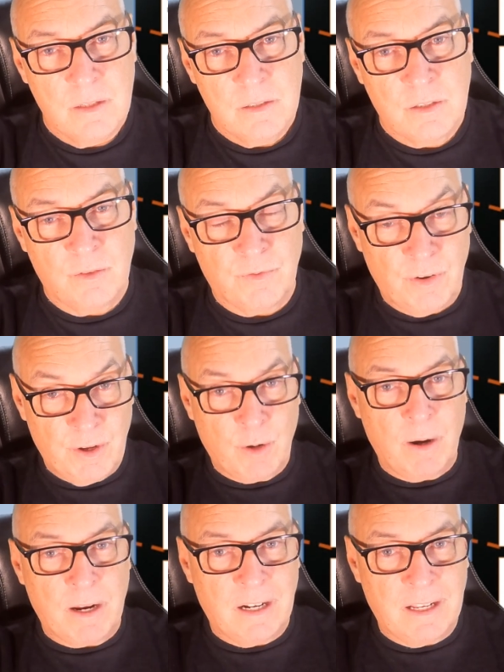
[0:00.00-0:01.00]
So very
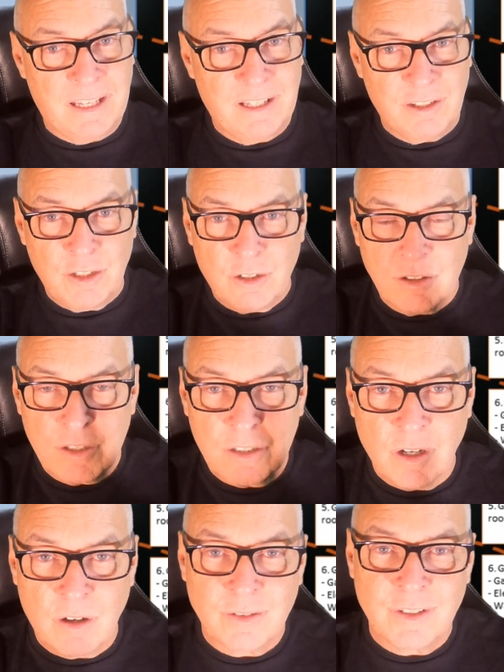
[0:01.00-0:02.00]
quickly you can
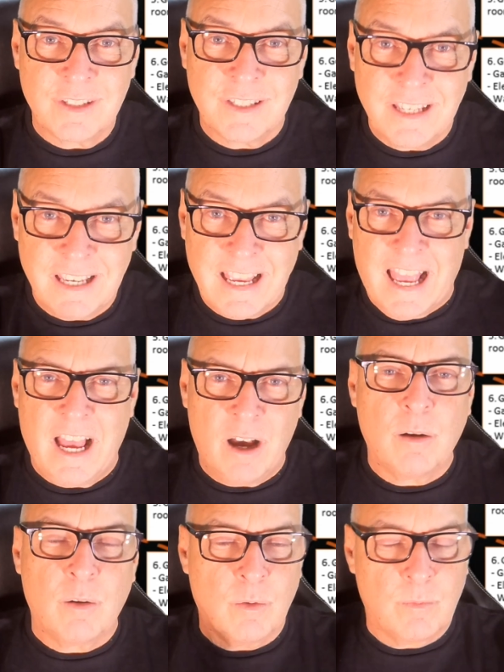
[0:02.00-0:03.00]
start to see
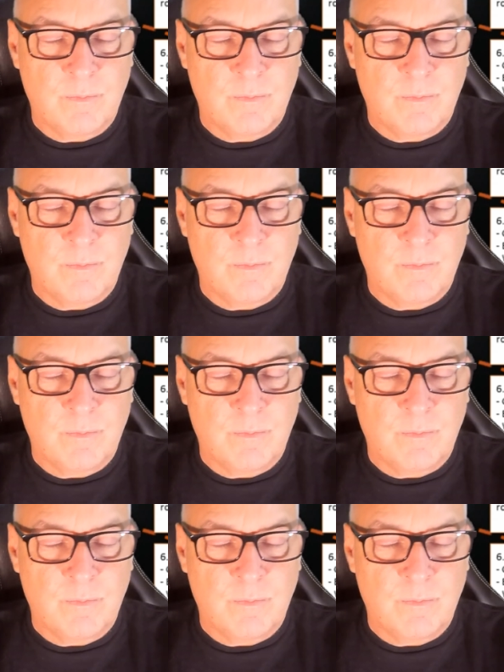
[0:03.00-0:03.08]
how